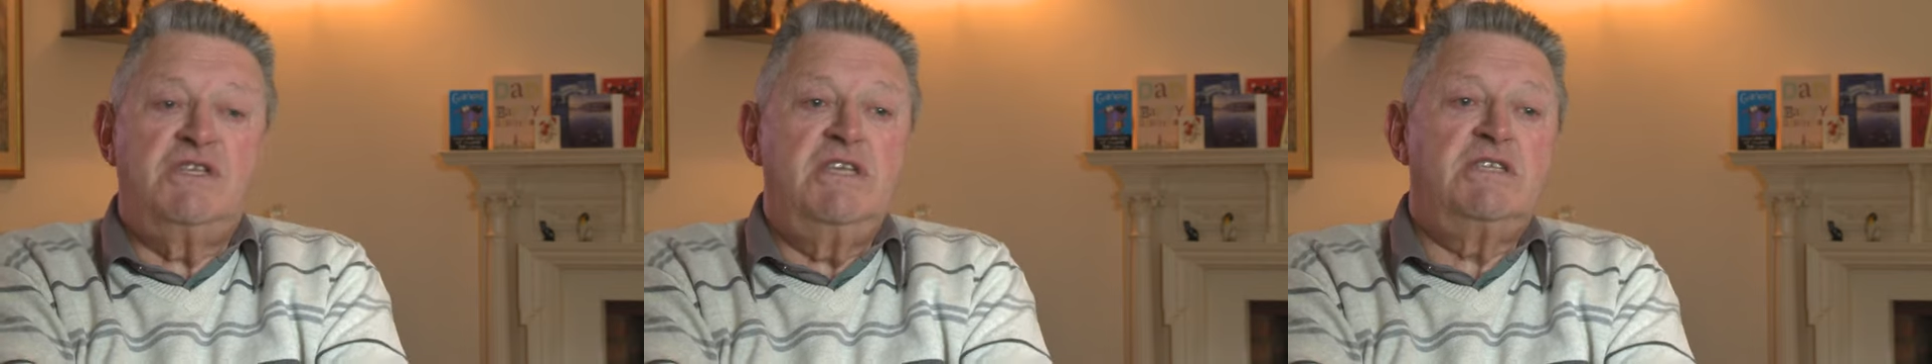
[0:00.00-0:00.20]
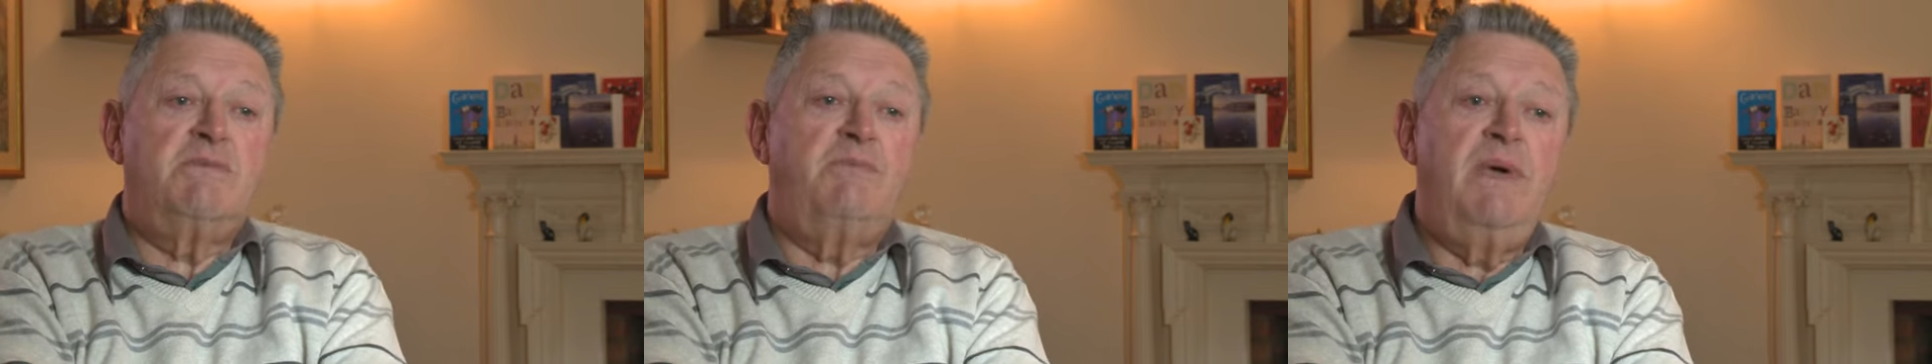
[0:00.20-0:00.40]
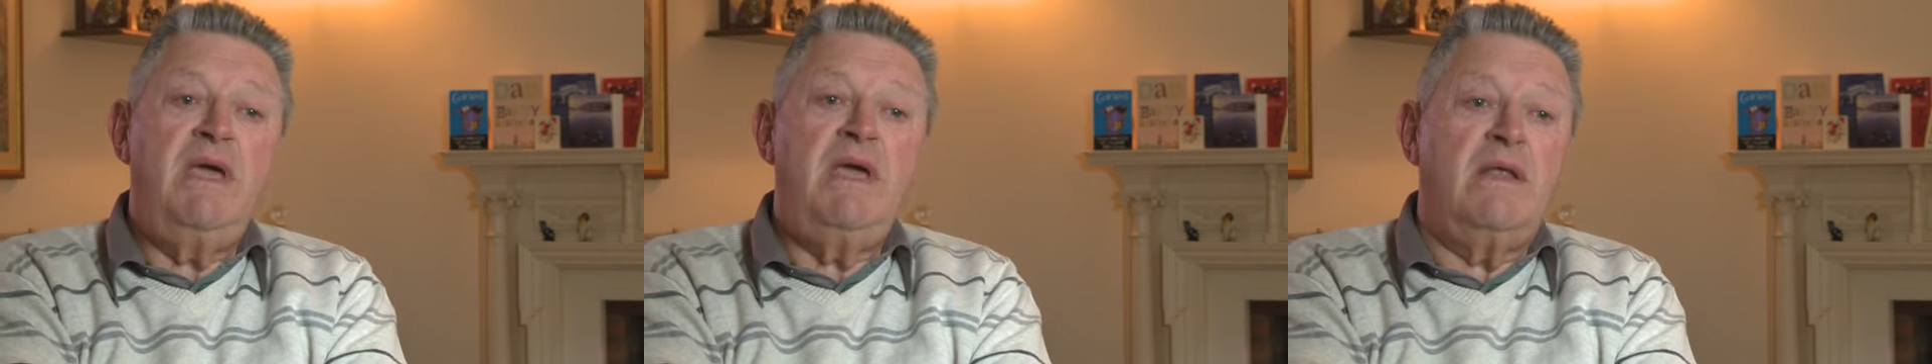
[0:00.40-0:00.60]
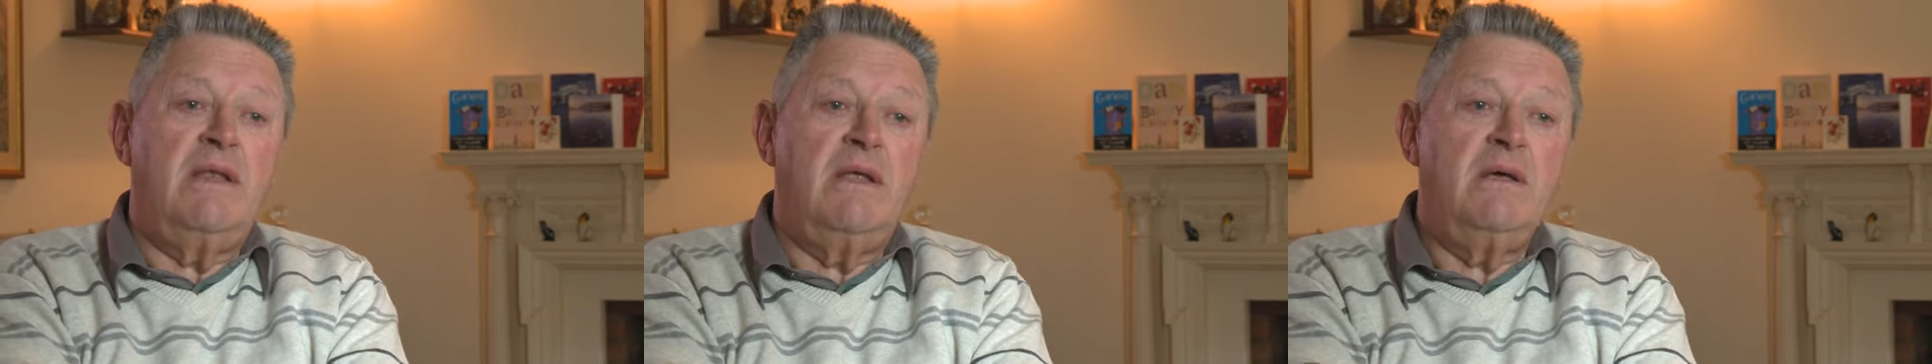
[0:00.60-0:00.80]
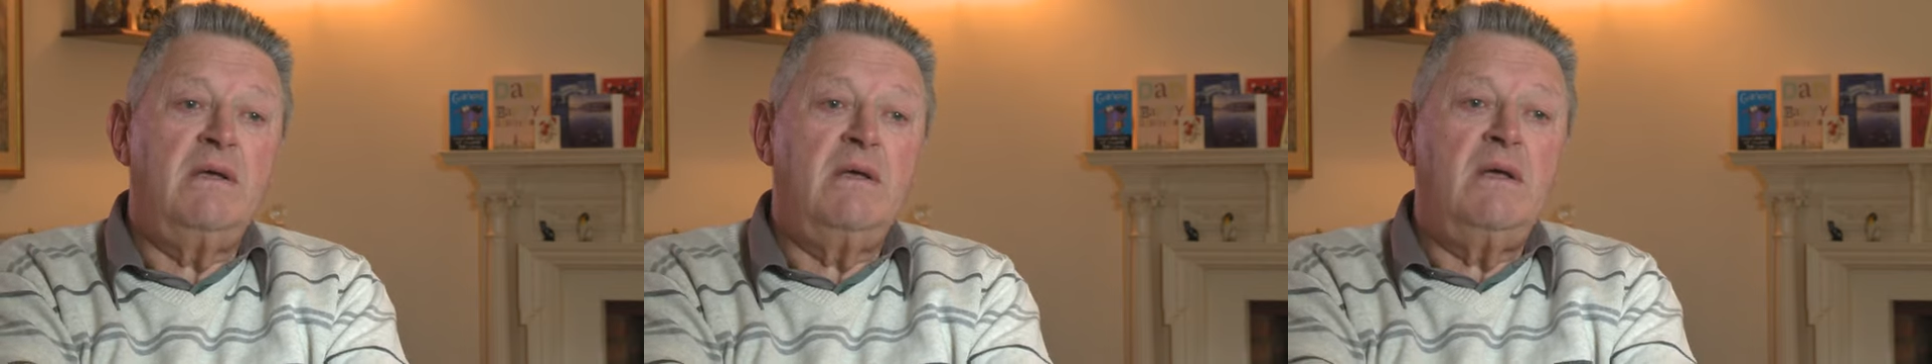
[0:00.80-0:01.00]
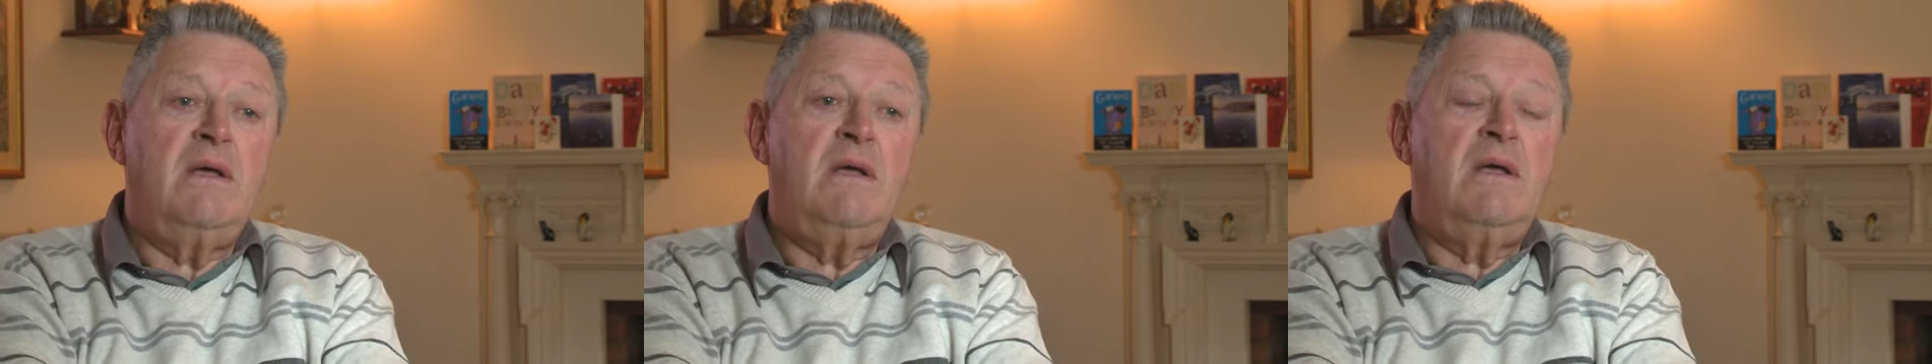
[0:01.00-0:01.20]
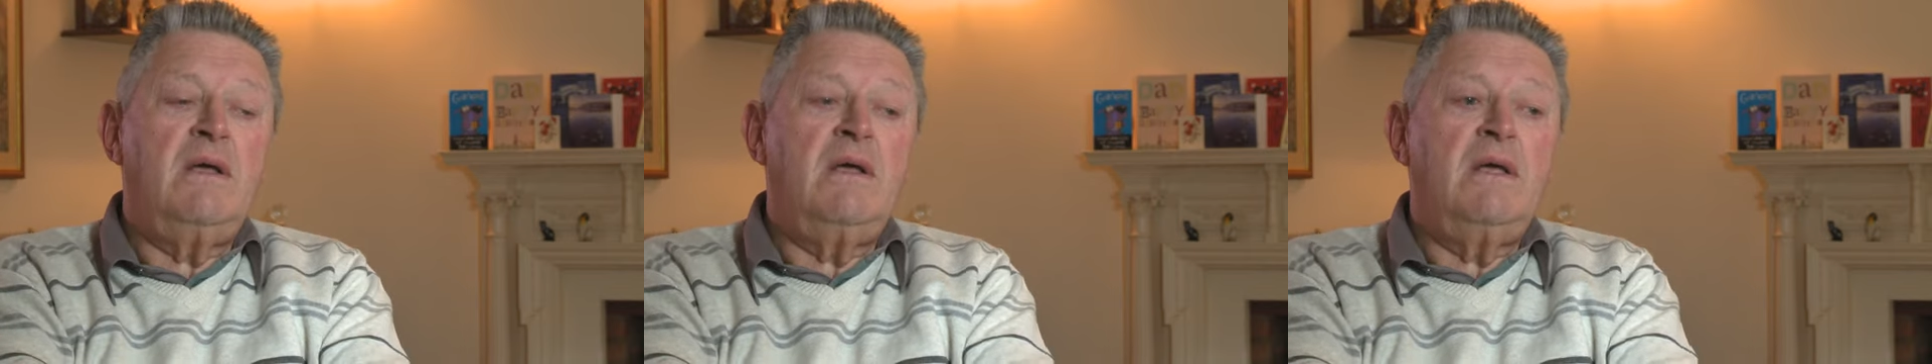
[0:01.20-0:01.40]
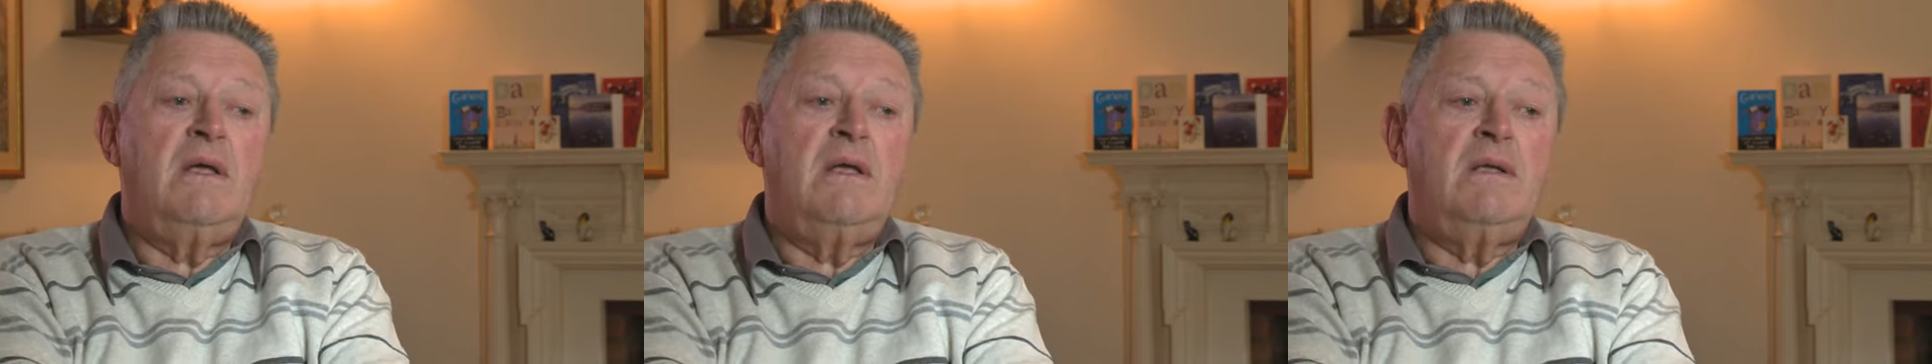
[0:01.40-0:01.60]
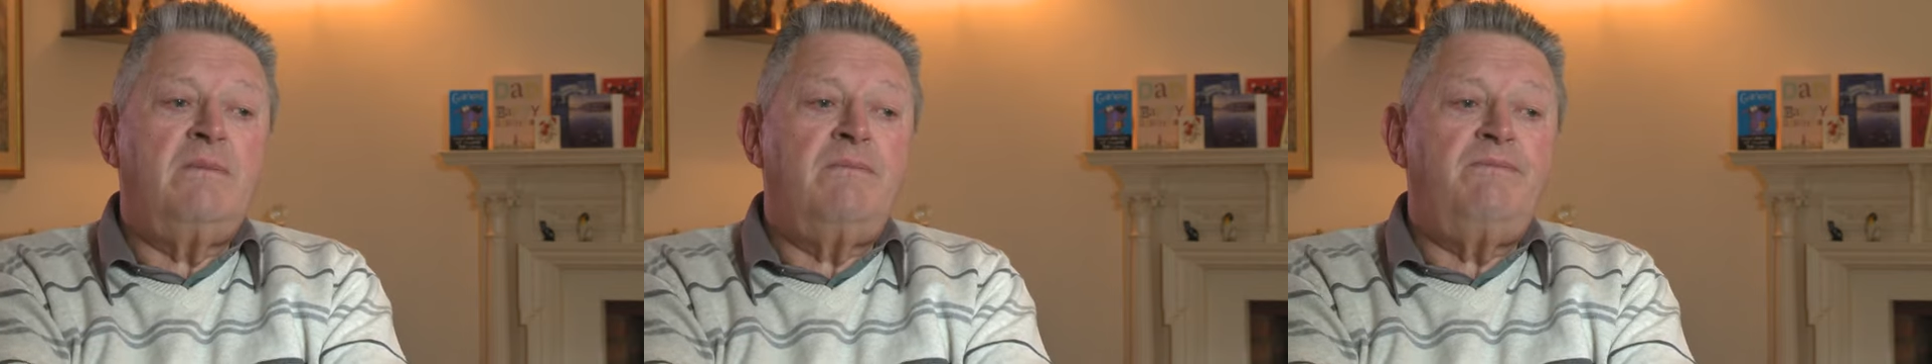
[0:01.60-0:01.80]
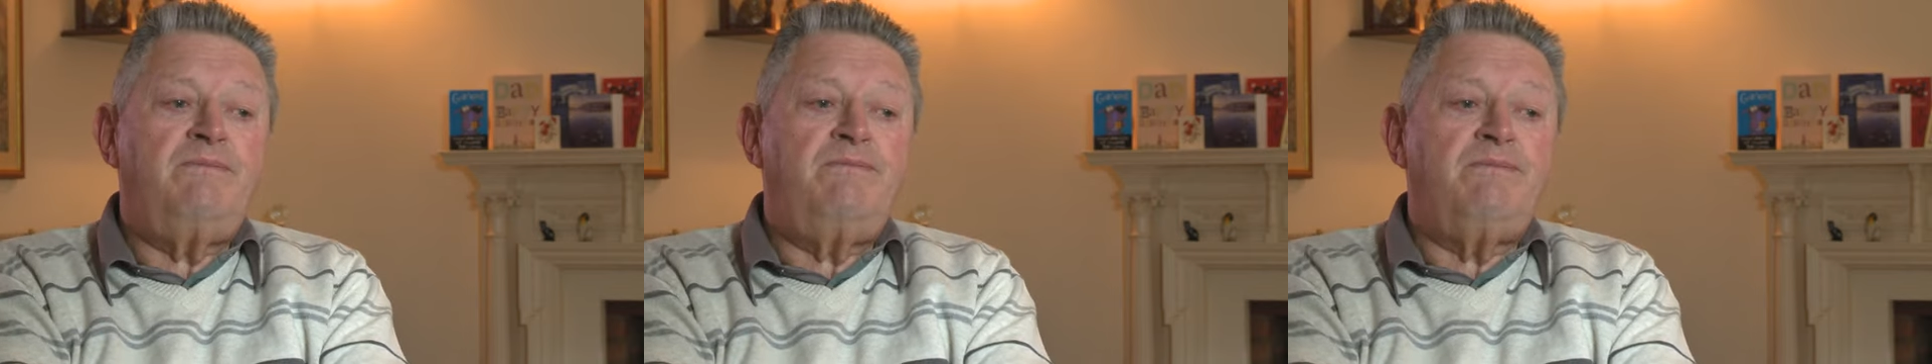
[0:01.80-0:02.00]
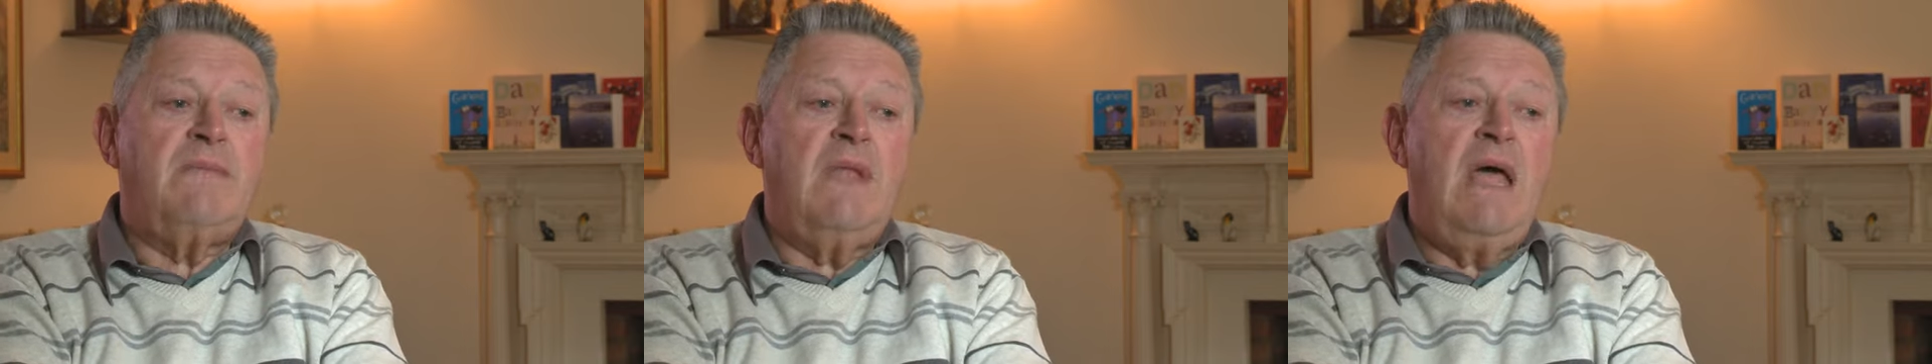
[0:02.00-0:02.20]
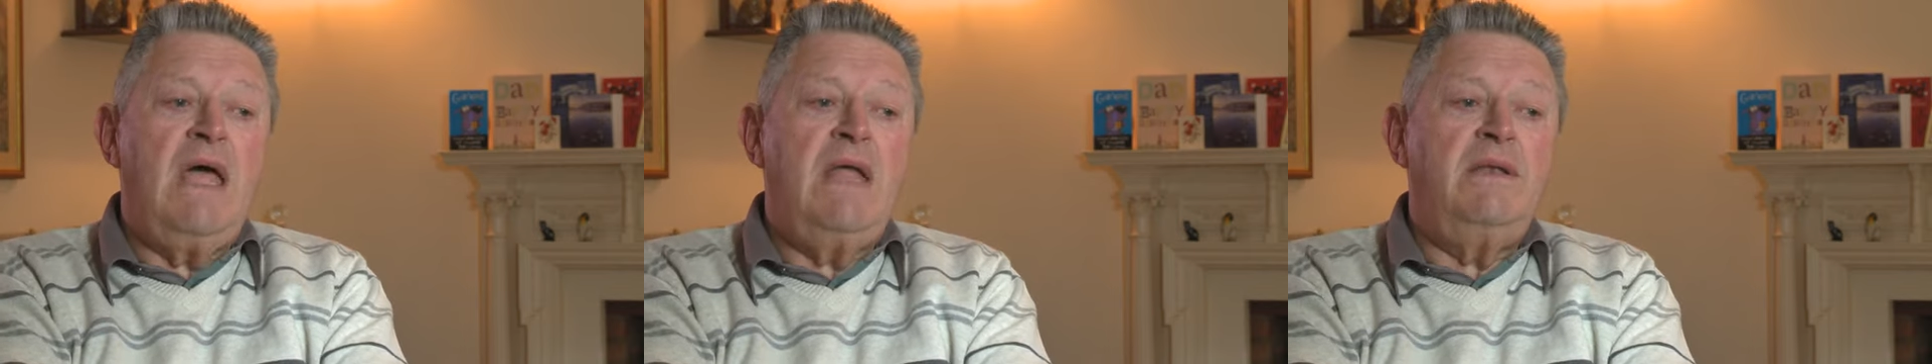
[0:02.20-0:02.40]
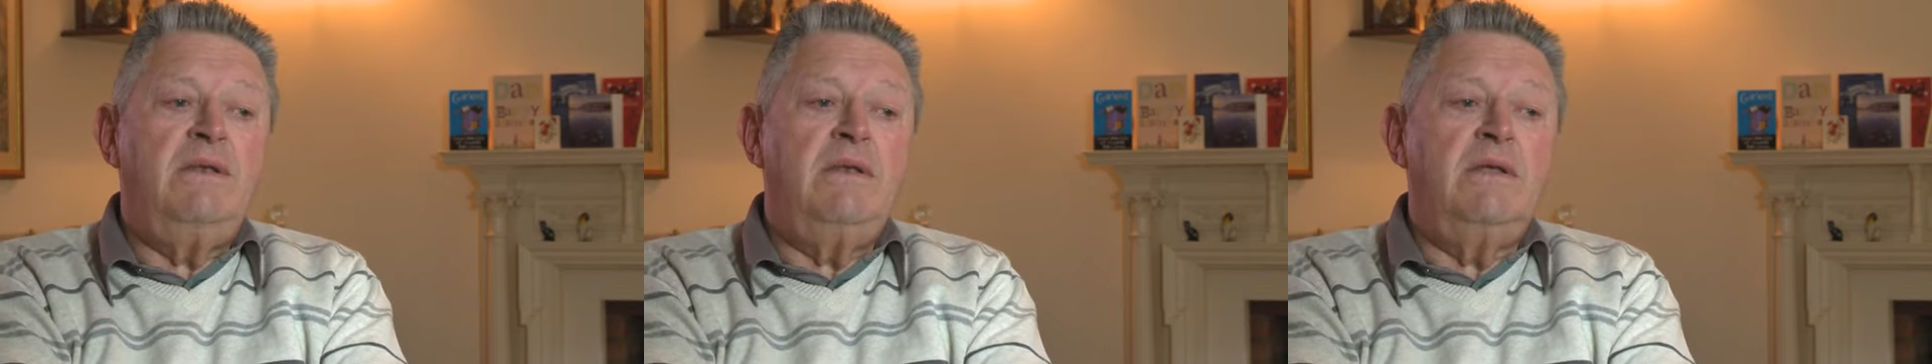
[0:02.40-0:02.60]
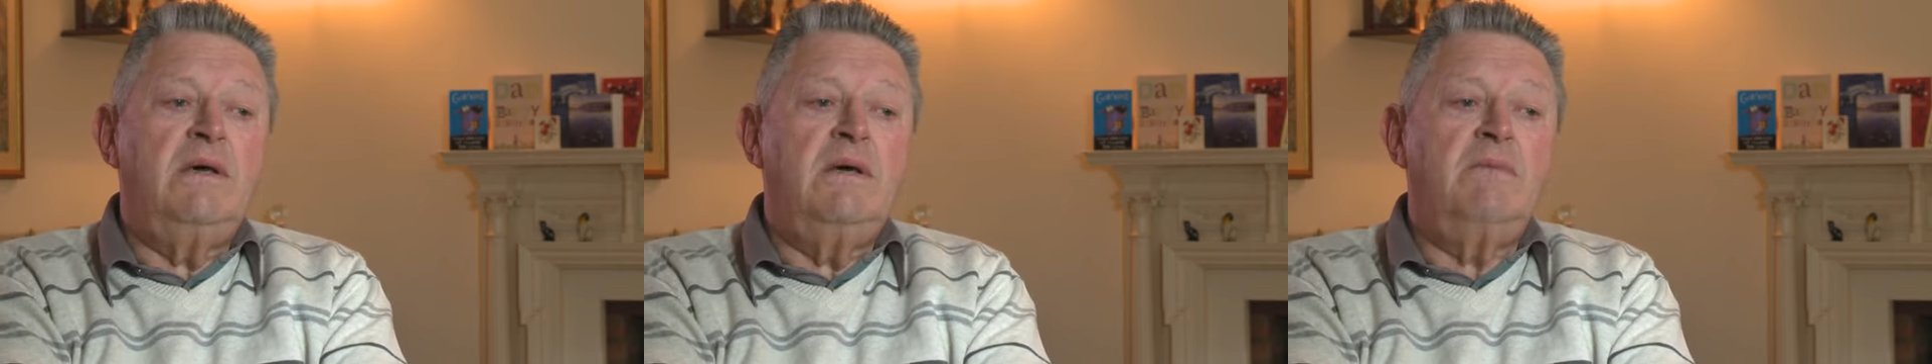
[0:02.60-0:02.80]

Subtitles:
disappeared. And,